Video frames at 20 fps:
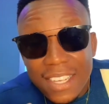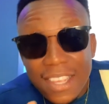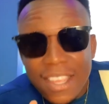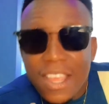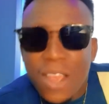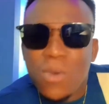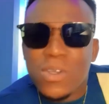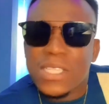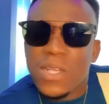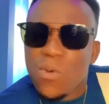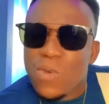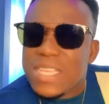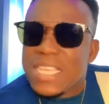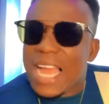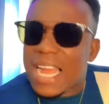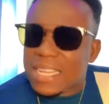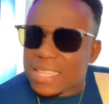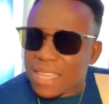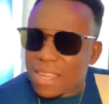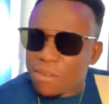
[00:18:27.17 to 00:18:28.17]
I was say we
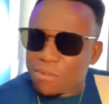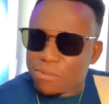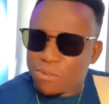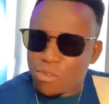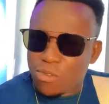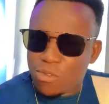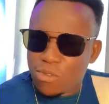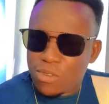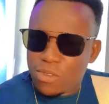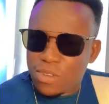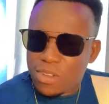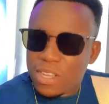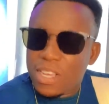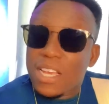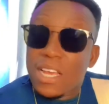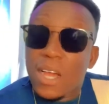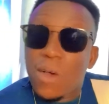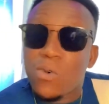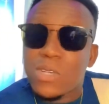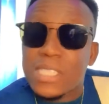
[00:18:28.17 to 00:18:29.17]
nyaa tamfo.
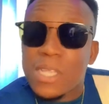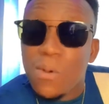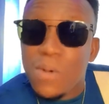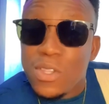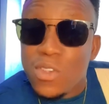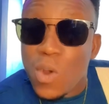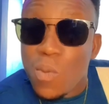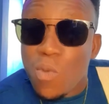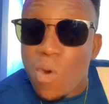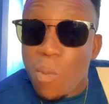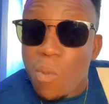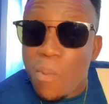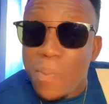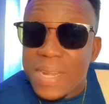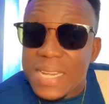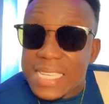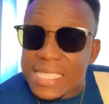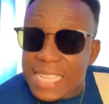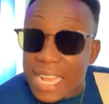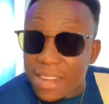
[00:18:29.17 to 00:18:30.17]
I was say we nyaa omo be
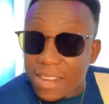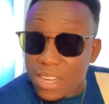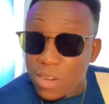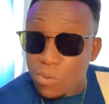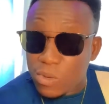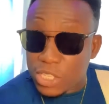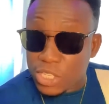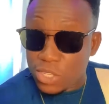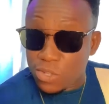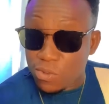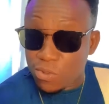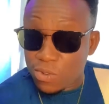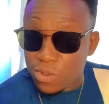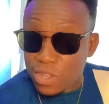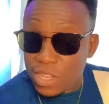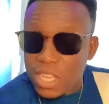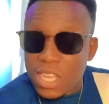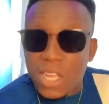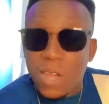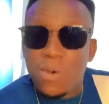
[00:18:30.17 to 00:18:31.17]
disagree with you.
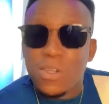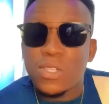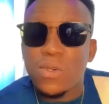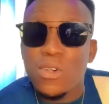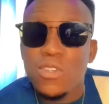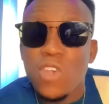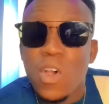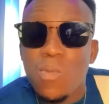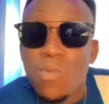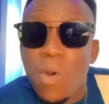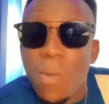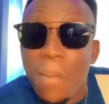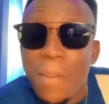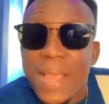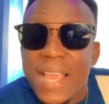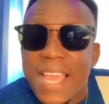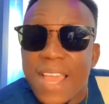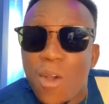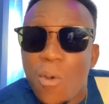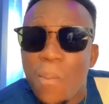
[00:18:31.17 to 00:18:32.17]
I was say we nyaa
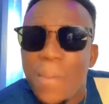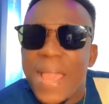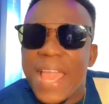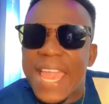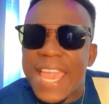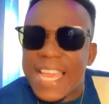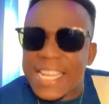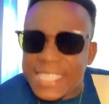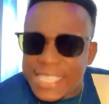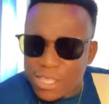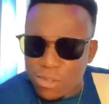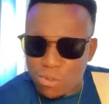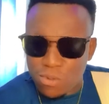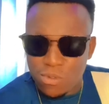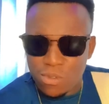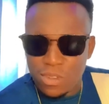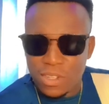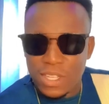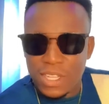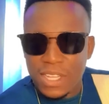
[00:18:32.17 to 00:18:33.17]
omo be hate you.
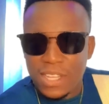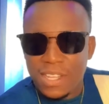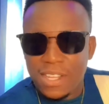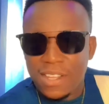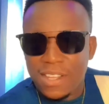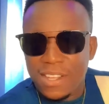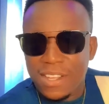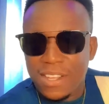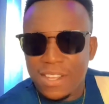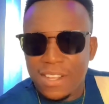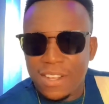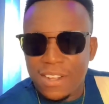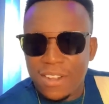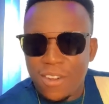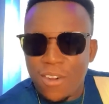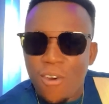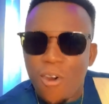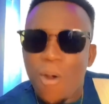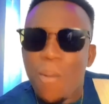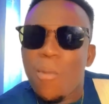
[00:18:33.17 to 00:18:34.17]

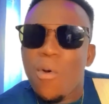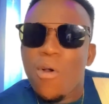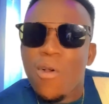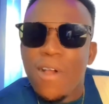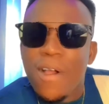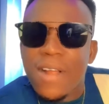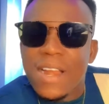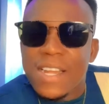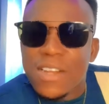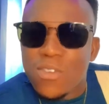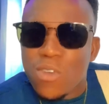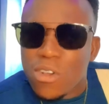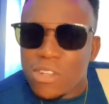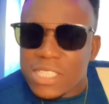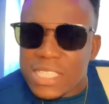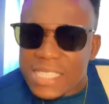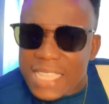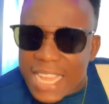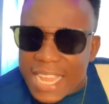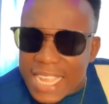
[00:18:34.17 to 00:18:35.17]
Omo
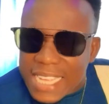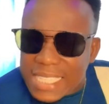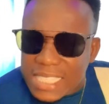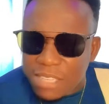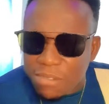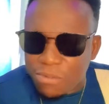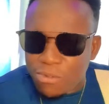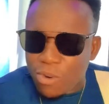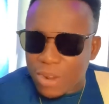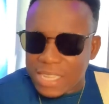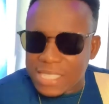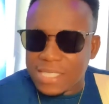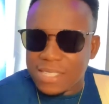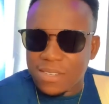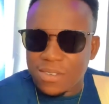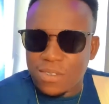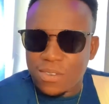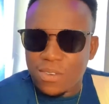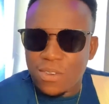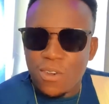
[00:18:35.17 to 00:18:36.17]
those negative ones
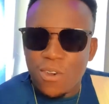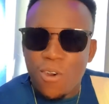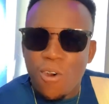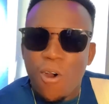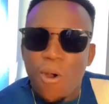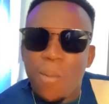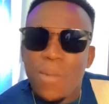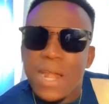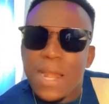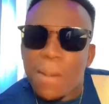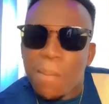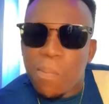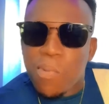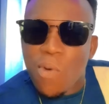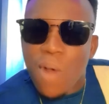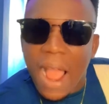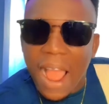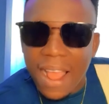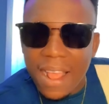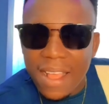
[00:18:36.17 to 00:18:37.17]
no. Omo na
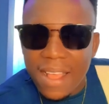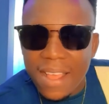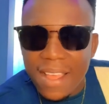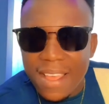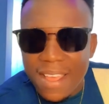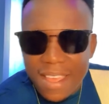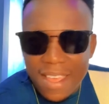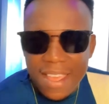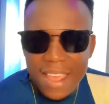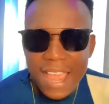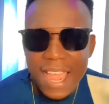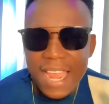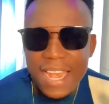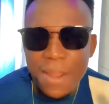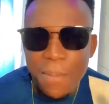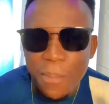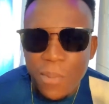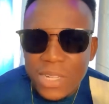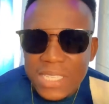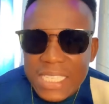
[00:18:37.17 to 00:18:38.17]
boa
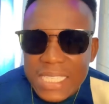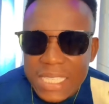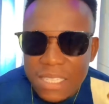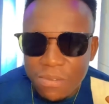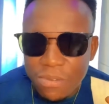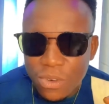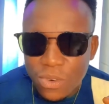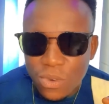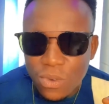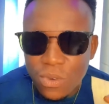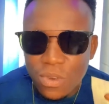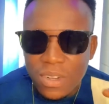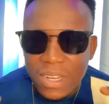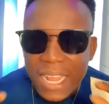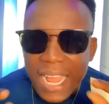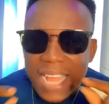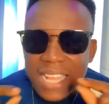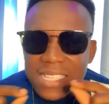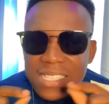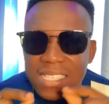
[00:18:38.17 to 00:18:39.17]
any positive no.
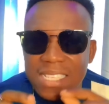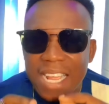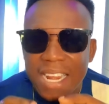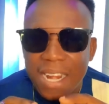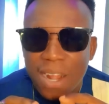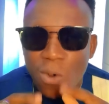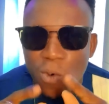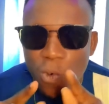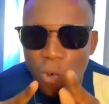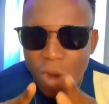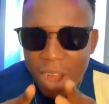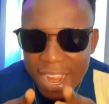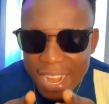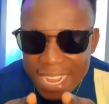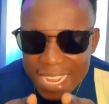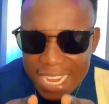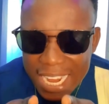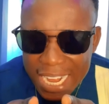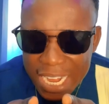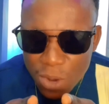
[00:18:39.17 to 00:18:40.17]
Ansa na wo
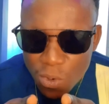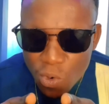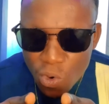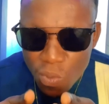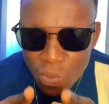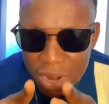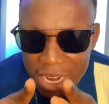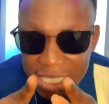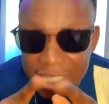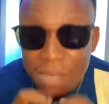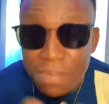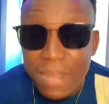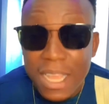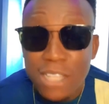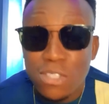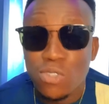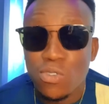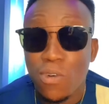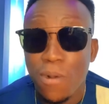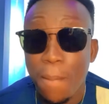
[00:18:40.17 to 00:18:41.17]
kan ya na wo mu na timi
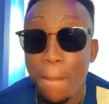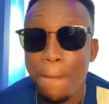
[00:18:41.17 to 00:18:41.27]
aso.